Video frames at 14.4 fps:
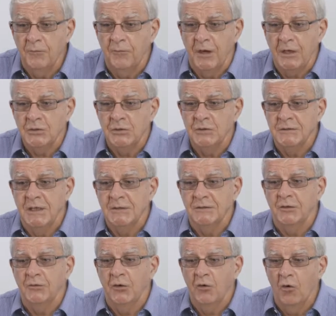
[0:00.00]
fractions has
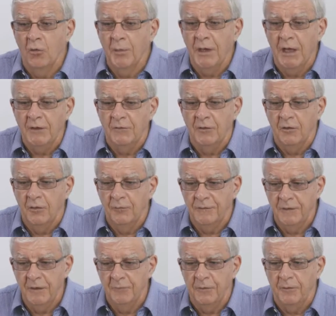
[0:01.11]
a denominator of
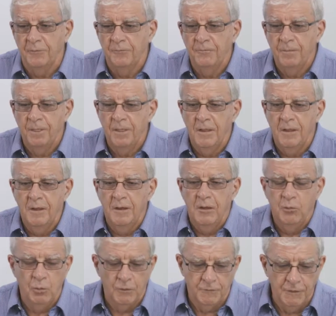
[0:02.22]
7.
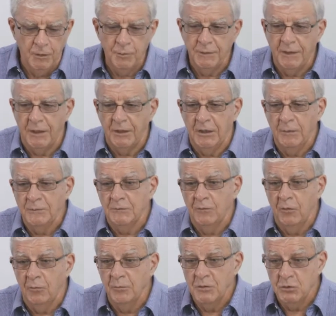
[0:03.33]
We'll see where that comes
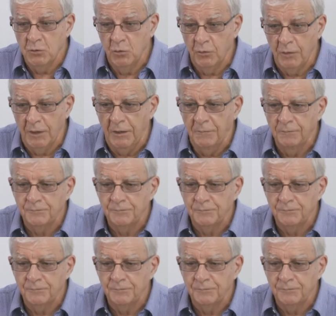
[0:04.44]
from shortly.